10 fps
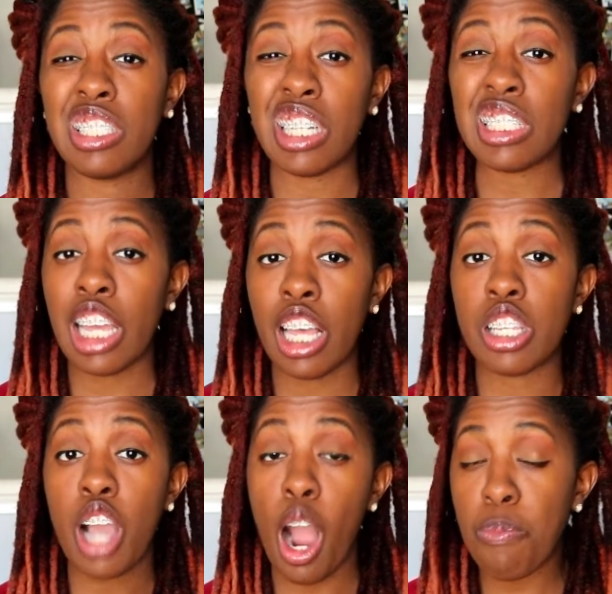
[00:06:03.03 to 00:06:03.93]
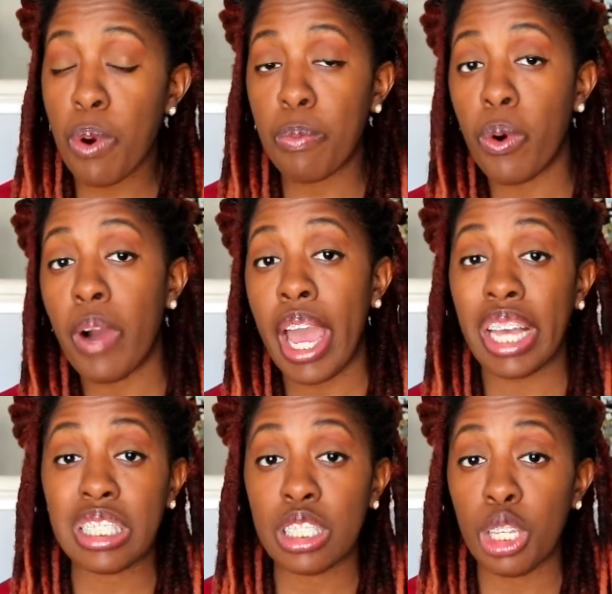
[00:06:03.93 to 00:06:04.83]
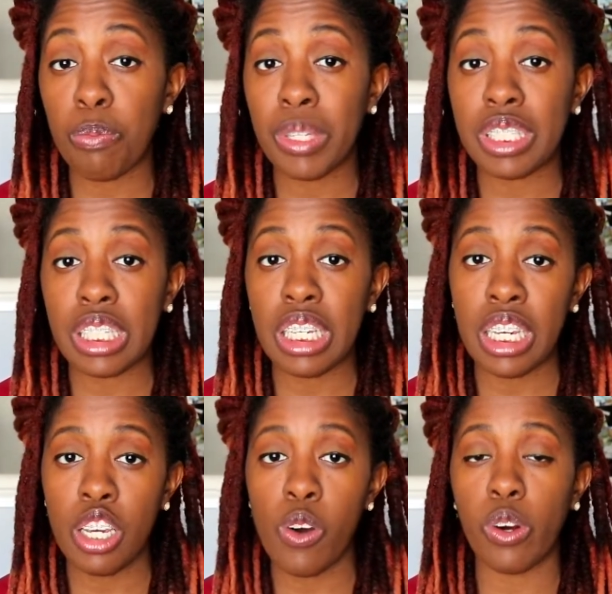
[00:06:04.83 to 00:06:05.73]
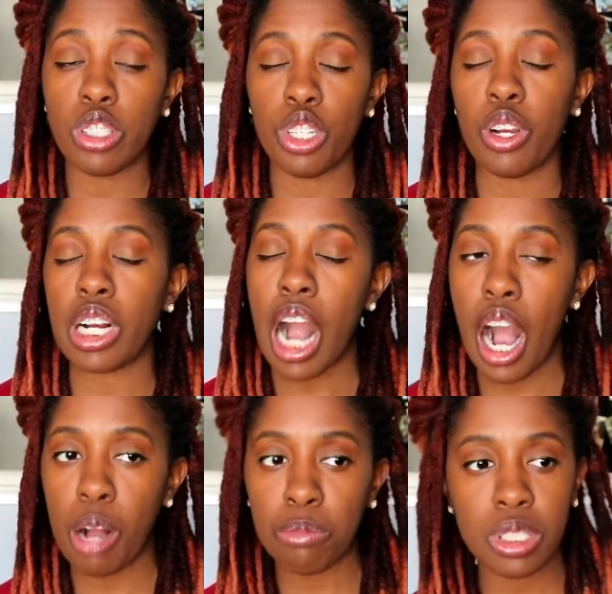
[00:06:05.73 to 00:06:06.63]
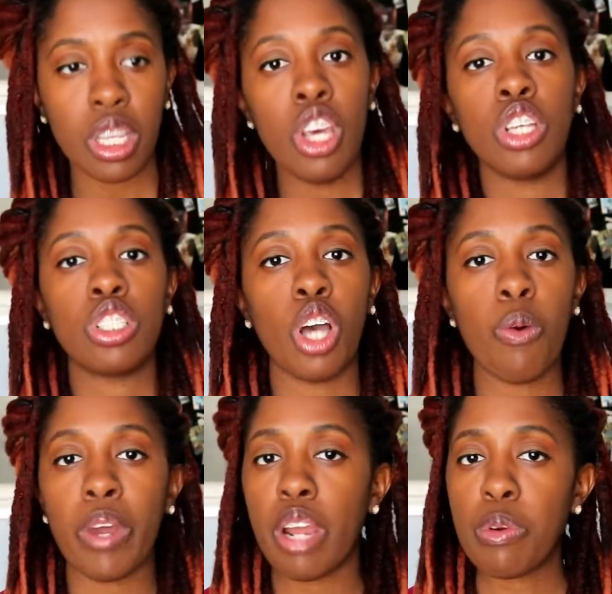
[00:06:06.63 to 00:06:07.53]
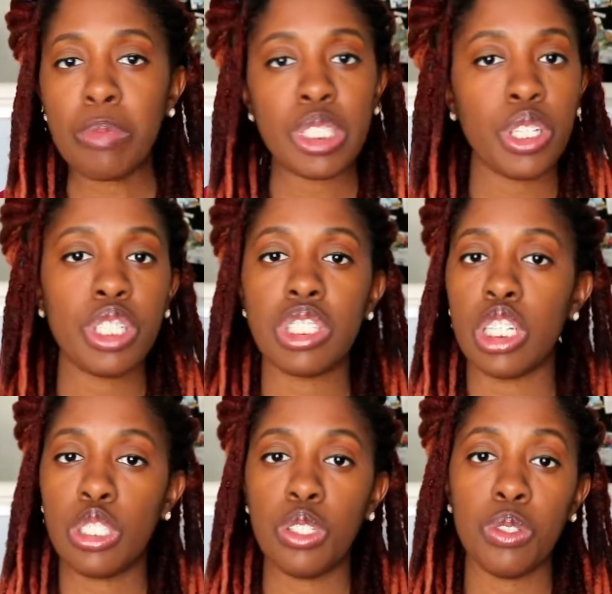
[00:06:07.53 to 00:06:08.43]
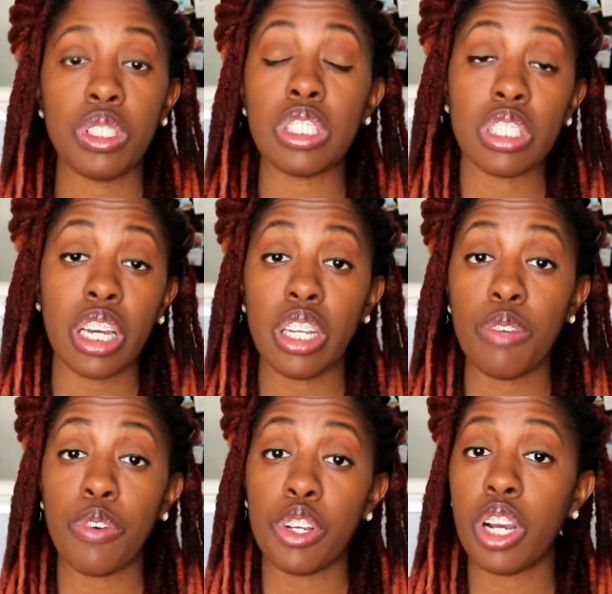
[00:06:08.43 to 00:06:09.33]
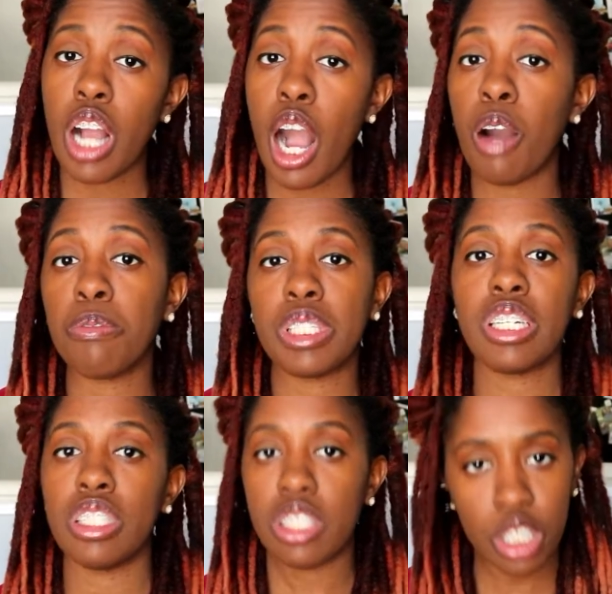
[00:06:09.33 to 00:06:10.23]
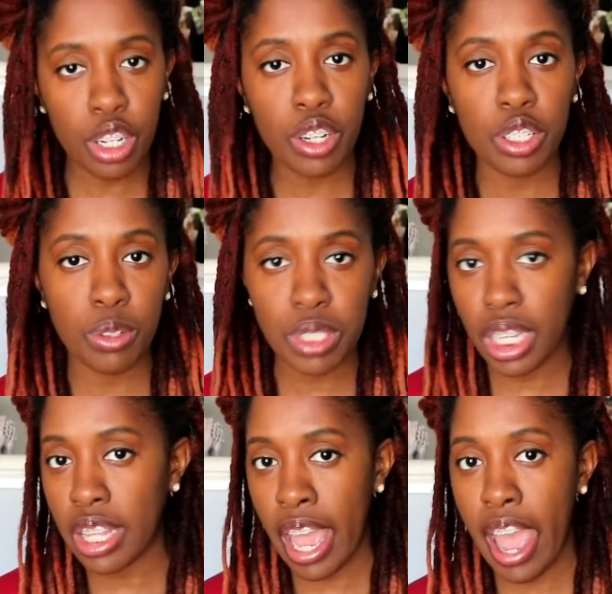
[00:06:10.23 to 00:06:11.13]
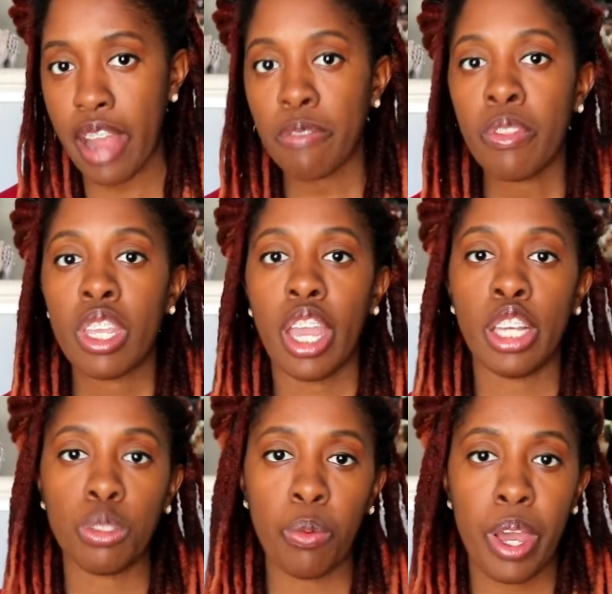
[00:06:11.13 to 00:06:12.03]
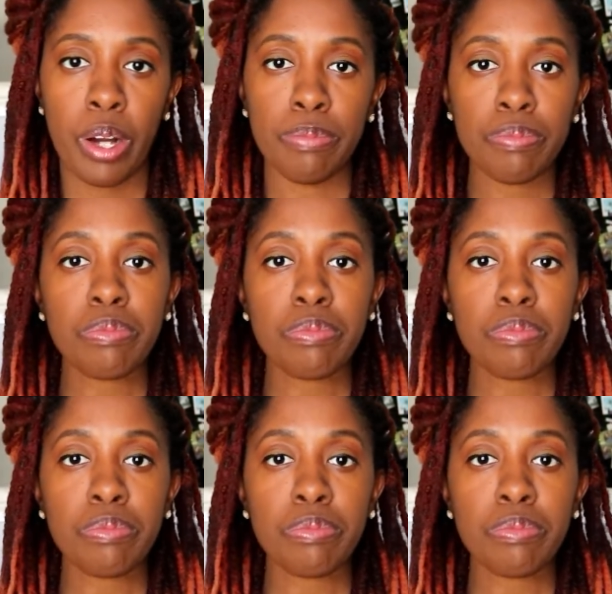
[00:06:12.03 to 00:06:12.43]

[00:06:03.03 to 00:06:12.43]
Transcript: just as comparable as the CPCE or to your comps. So whatever materials that you use to study for your comps, consider using that as well.